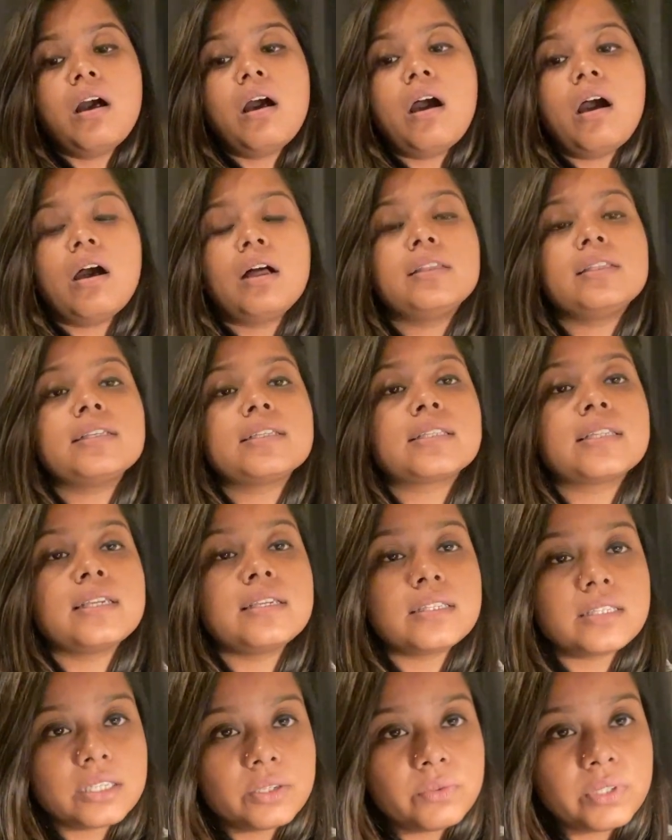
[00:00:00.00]
All these
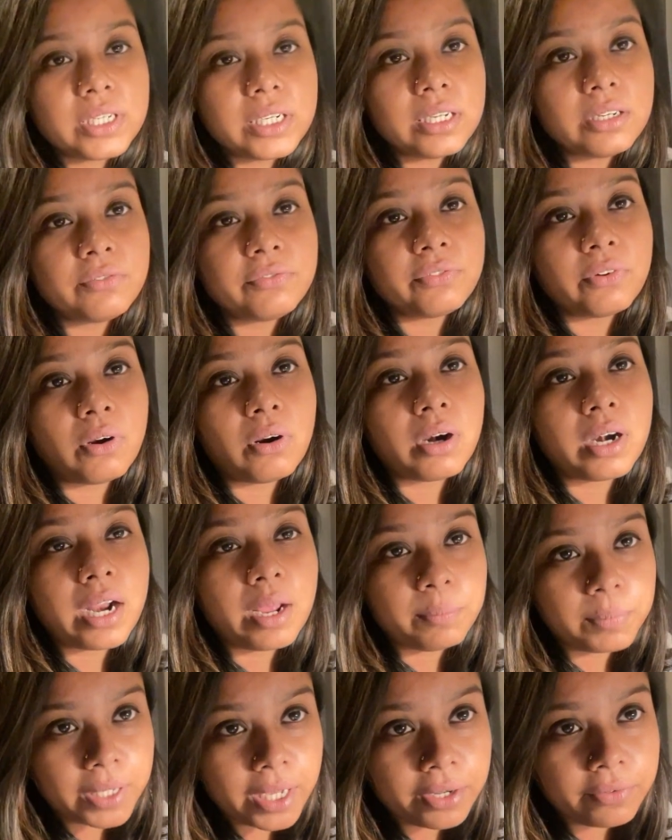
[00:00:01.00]
things you need for
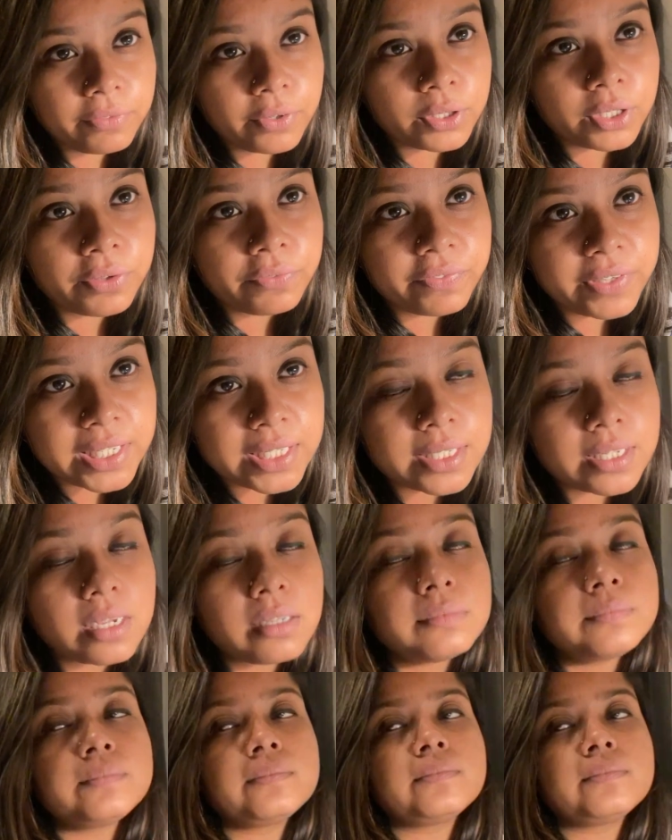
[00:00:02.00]
applying for the visa.